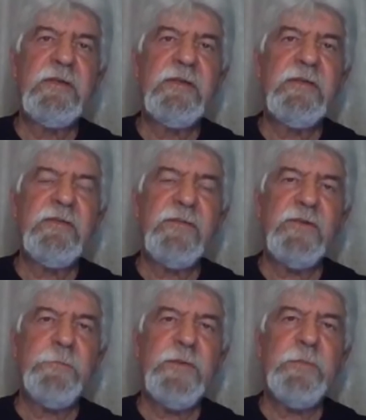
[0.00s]
for your
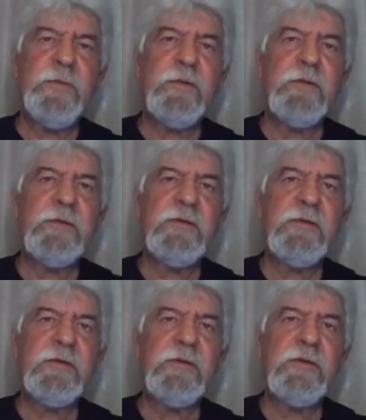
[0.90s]
people
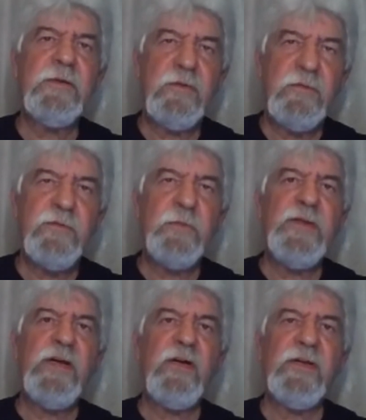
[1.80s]
from now
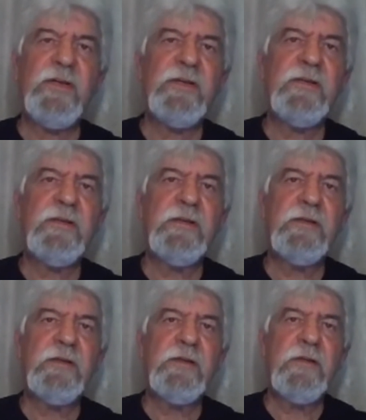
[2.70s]
on.
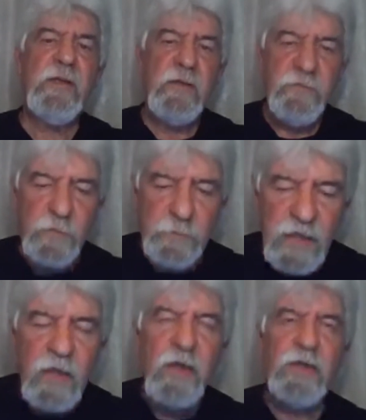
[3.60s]
From
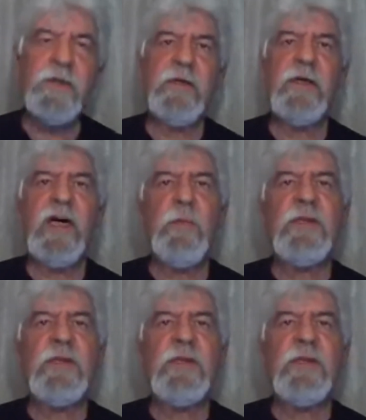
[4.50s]
now on, I will